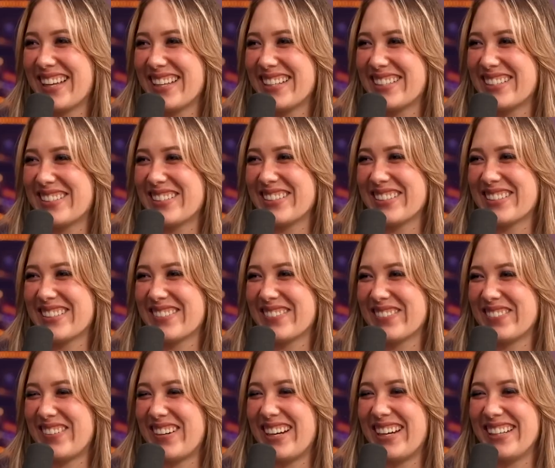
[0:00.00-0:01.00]
Tell that's people just
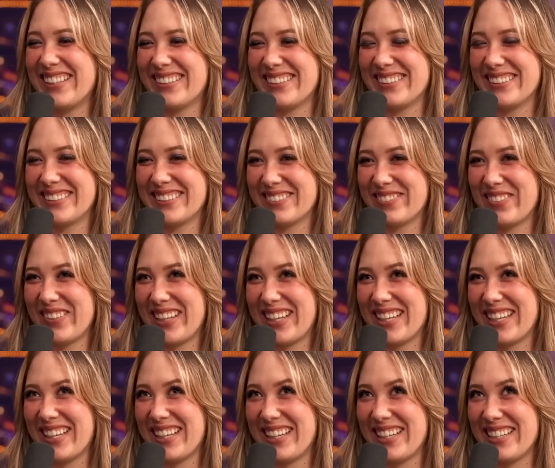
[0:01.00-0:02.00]
about that. Wild
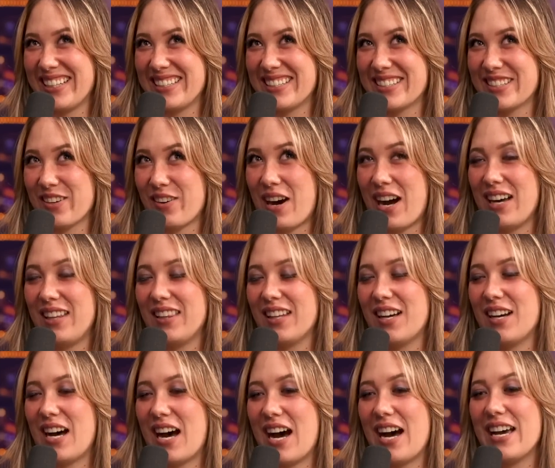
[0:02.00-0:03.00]
because so I
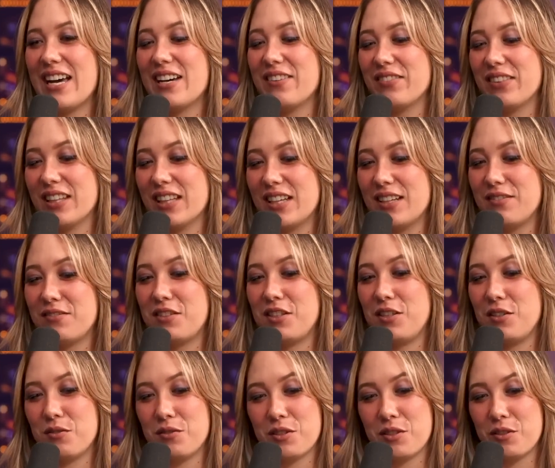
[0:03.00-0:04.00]
love I have
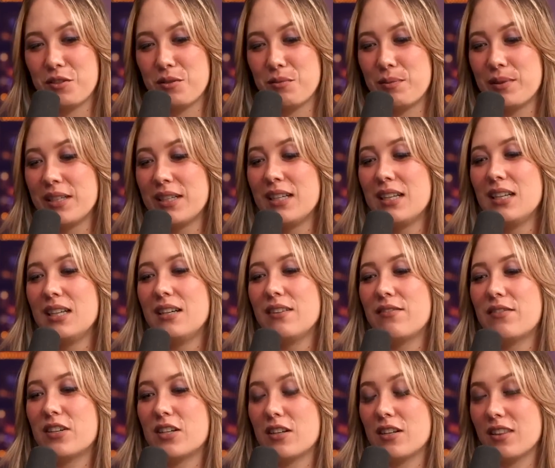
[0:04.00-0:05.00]
loved YouTube
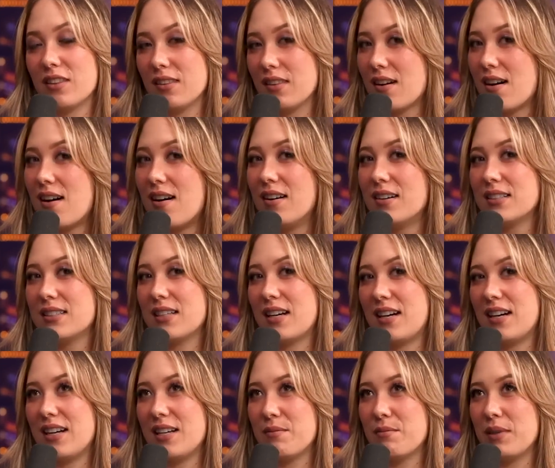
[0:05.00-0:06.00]
for a long
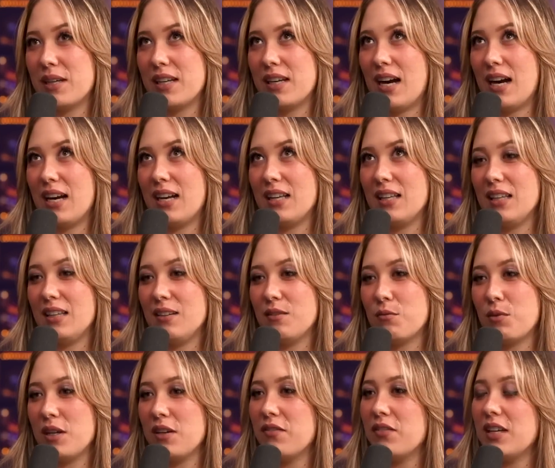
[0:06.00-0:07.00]
time. And I,
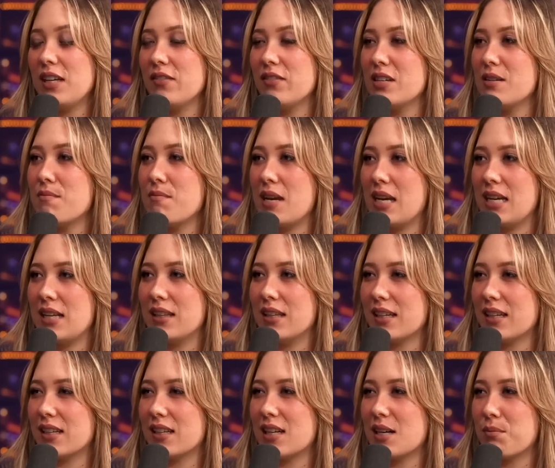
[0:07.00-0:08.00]
we've even made
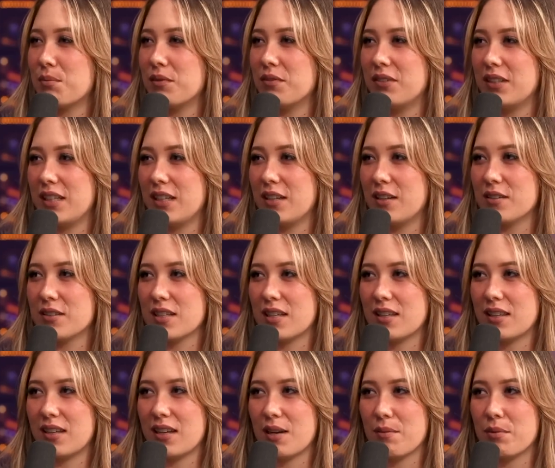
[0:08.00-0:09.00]
like a couple videos.
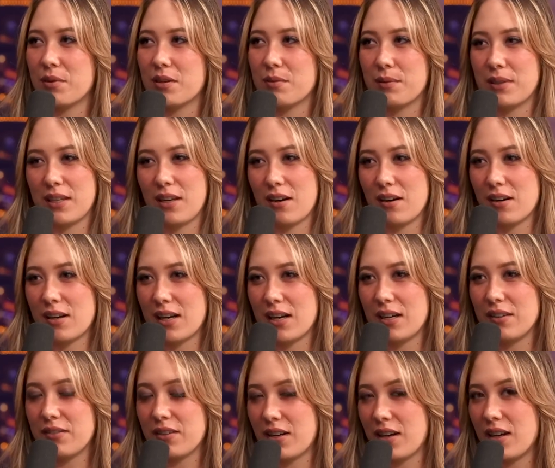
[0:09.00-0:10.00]
I think I put them in the
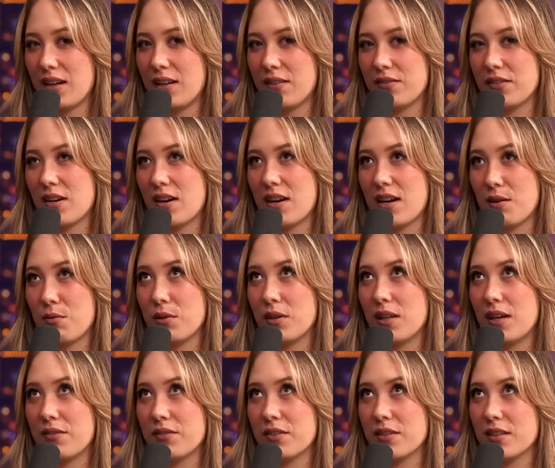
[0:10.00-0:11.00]
archive, and I, if not, I
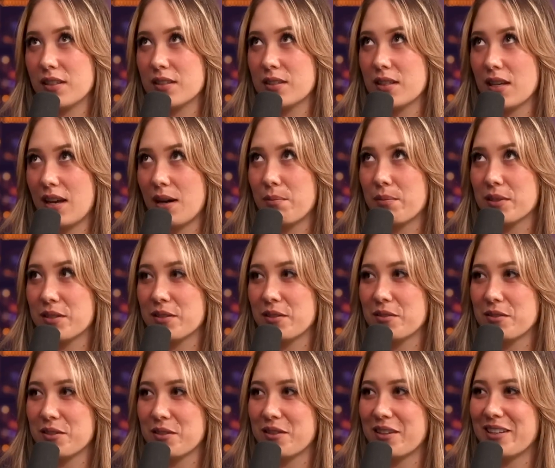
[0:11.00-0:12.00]
will after this
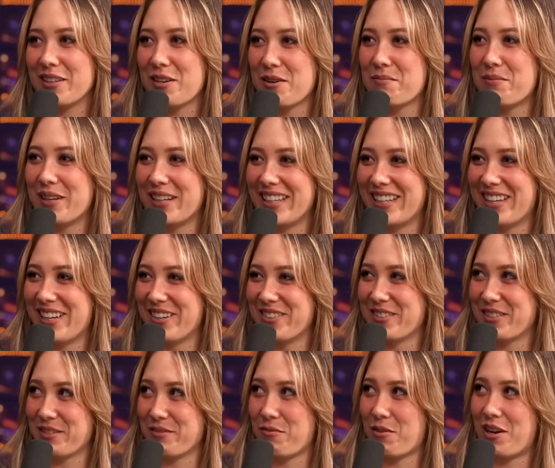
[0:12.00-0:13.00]
episode so that nobody
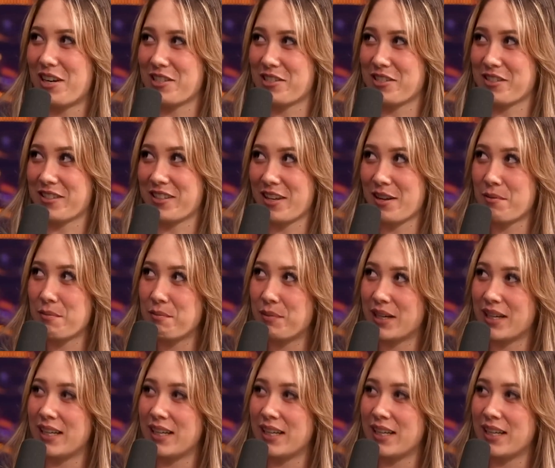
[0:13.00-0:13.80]
goes and watches them.